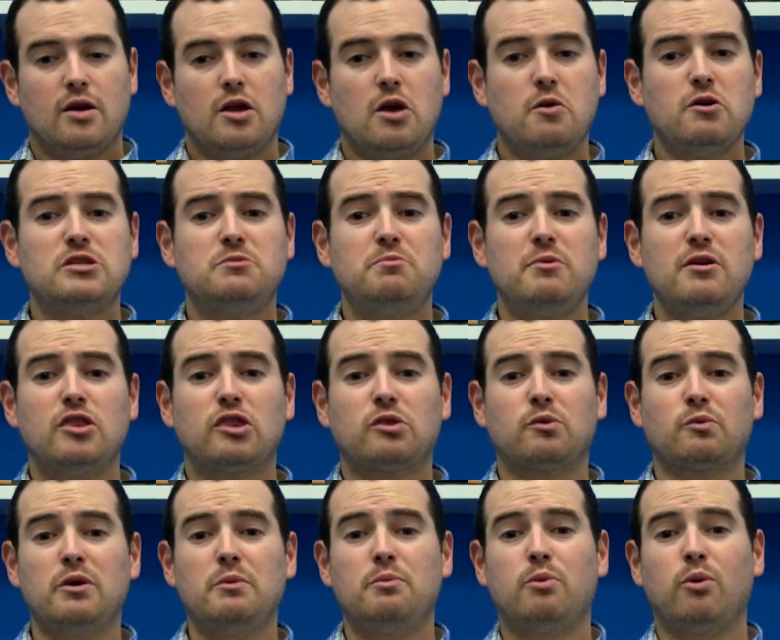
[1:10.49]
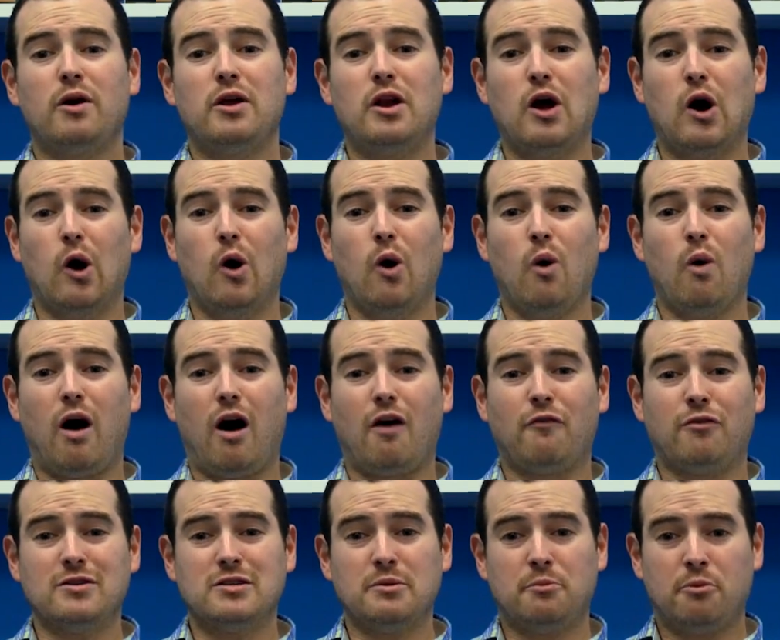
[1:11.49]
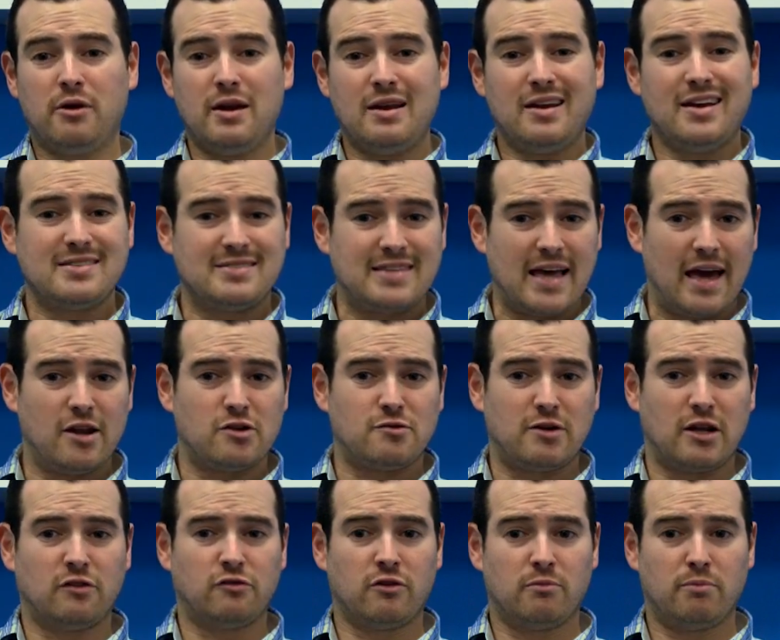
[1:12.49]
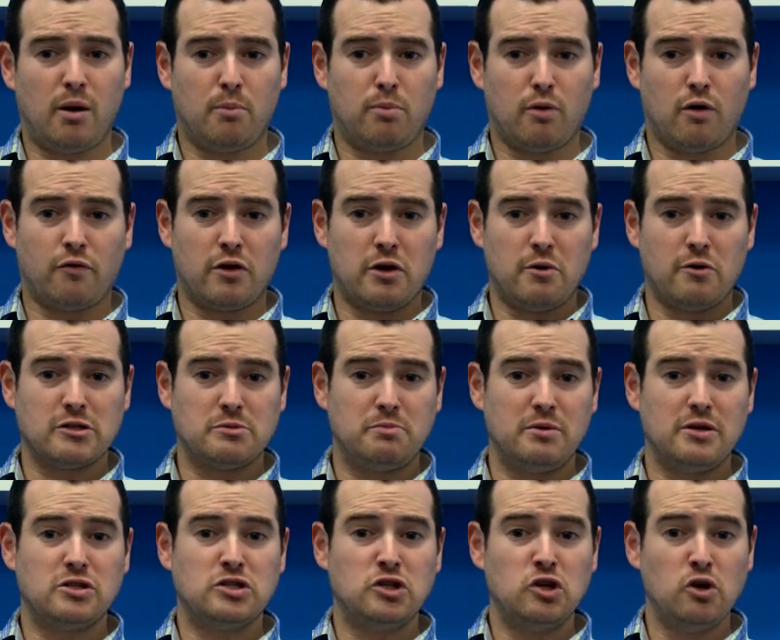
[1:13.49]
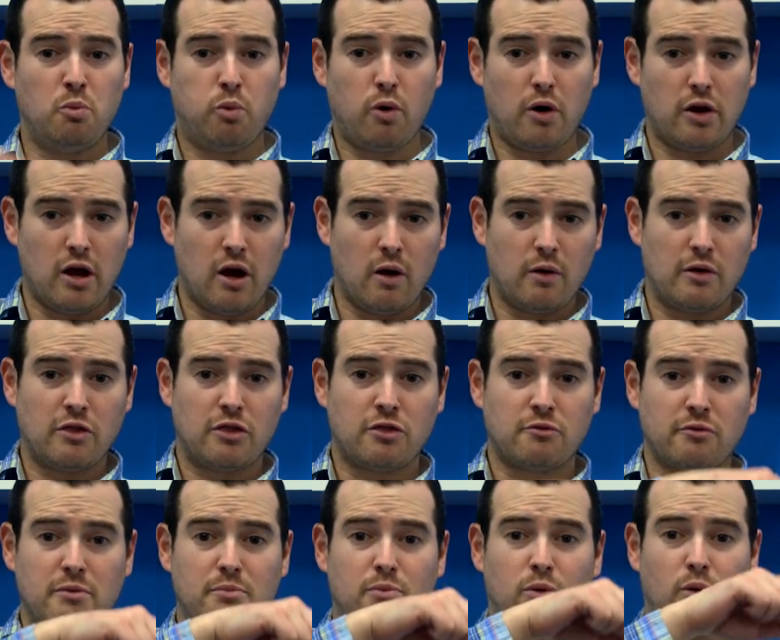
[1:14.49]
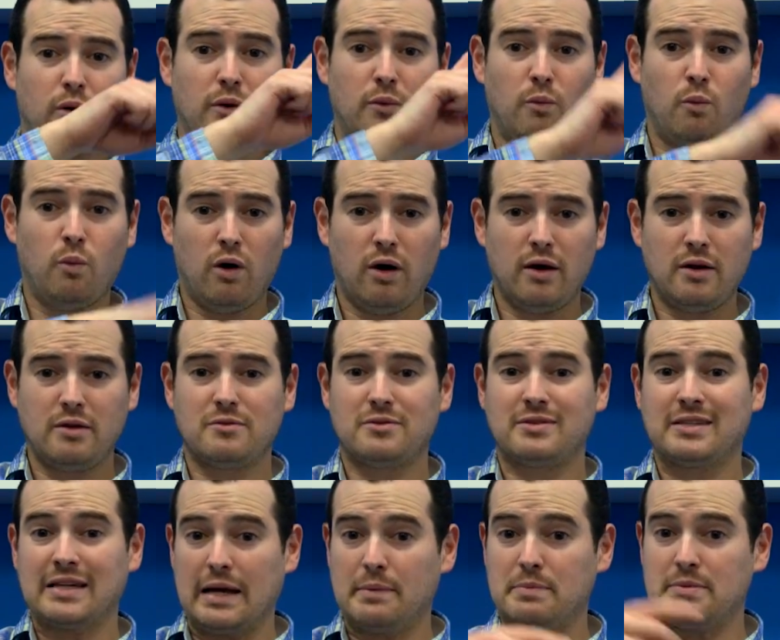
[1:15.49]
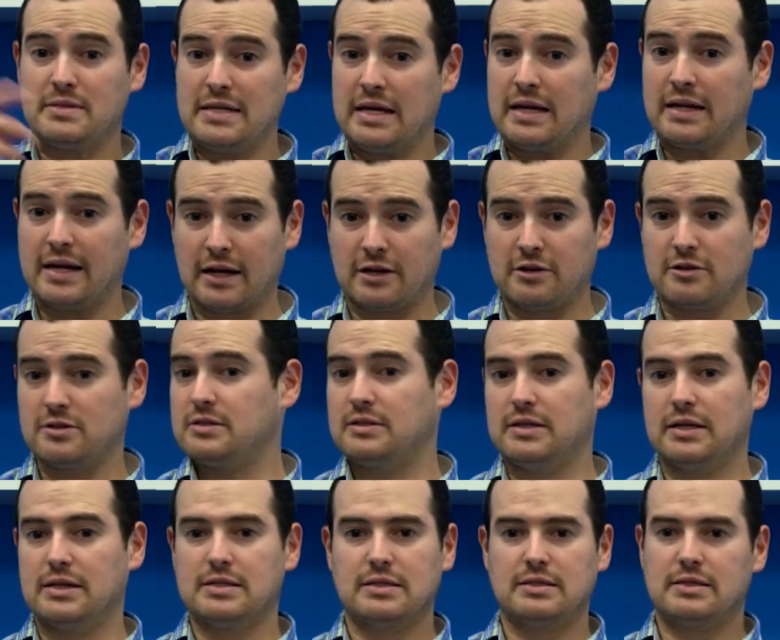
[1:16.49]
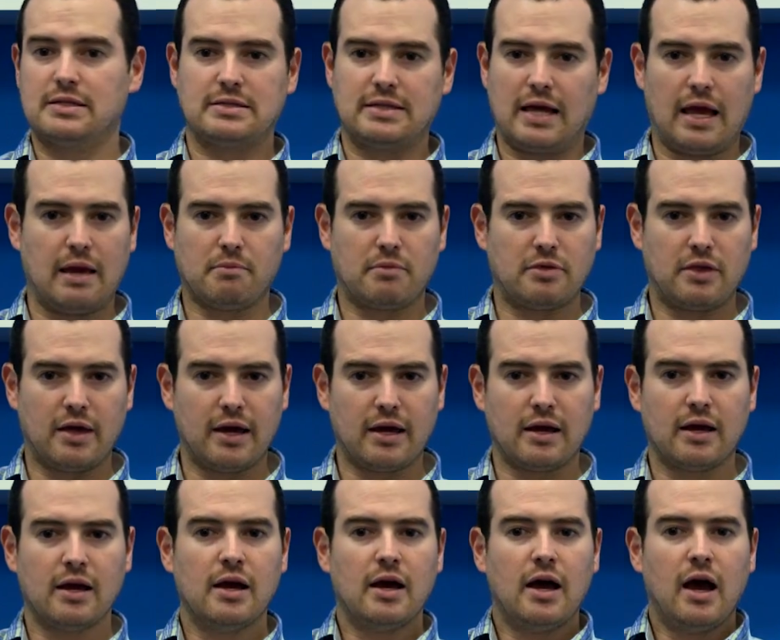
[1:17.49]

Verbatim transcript: USB 3.0 offers a pretty nice data transfer bump over USB 2.0 and 3.1. The Type-C connectors does the same thing.